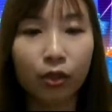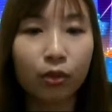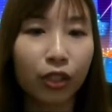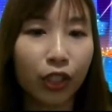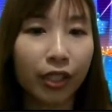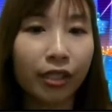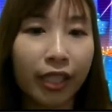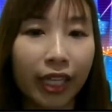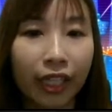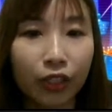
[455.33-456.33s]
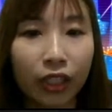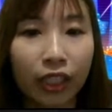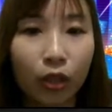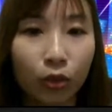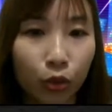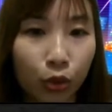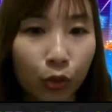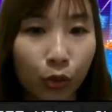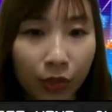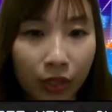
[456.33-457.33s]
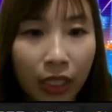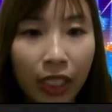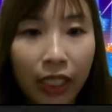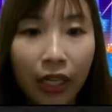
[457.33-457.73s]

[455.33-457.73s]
So the chassis CAN actually controls